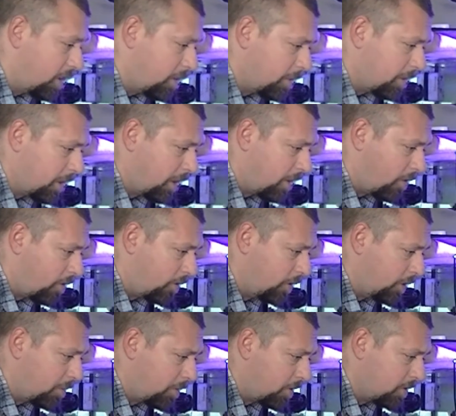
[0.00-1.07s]
up and down,
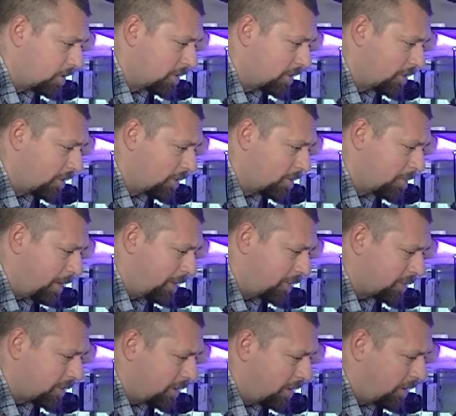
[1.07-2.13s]
holding it pretty still. It's
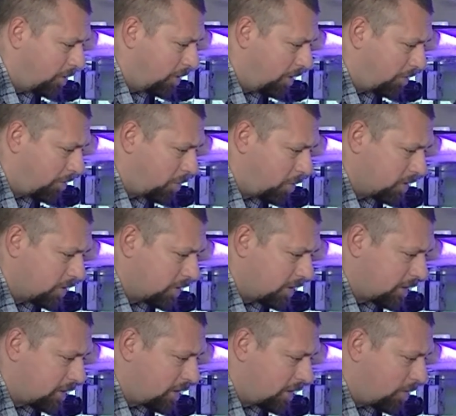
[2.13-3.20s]
bouncing anywhere from
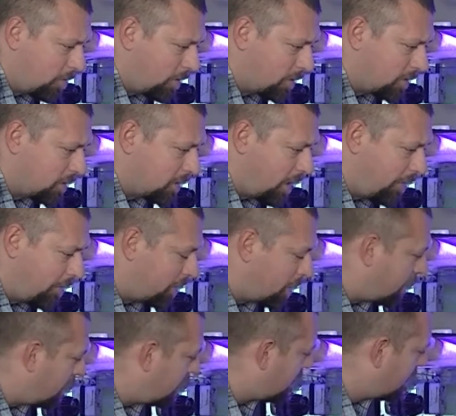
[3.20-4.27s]
160 to
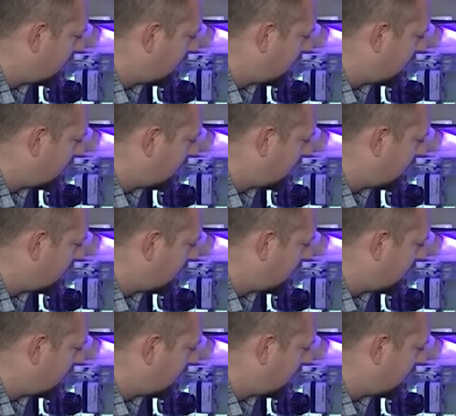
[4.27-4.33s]
170,